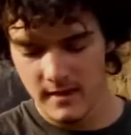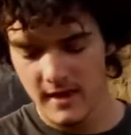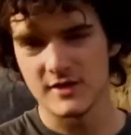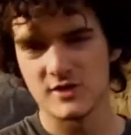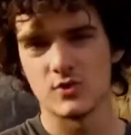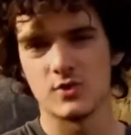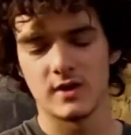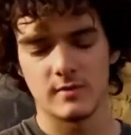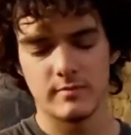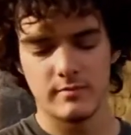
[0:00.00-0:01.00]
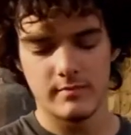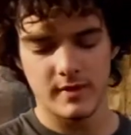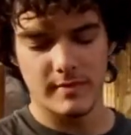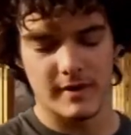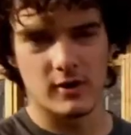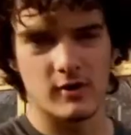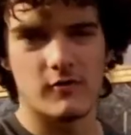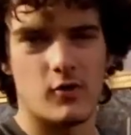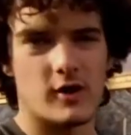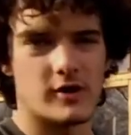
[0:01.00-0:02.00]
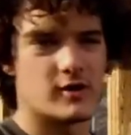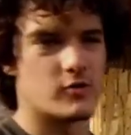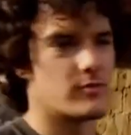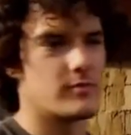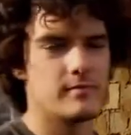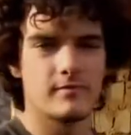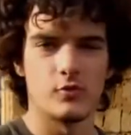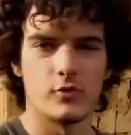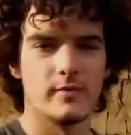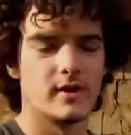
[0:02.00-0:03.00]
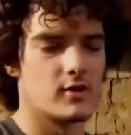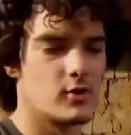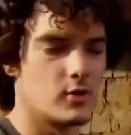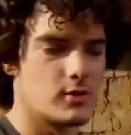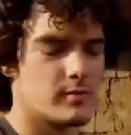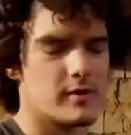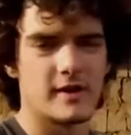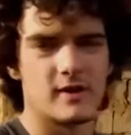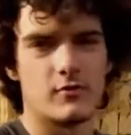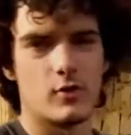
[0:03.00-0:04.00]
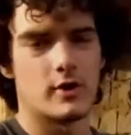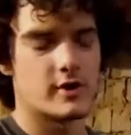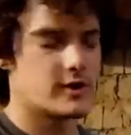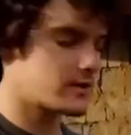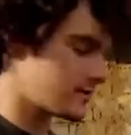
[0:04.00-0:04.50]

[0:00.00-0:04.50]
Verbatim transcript: into a, a barrel of water or a wheelbarrow or bucket of water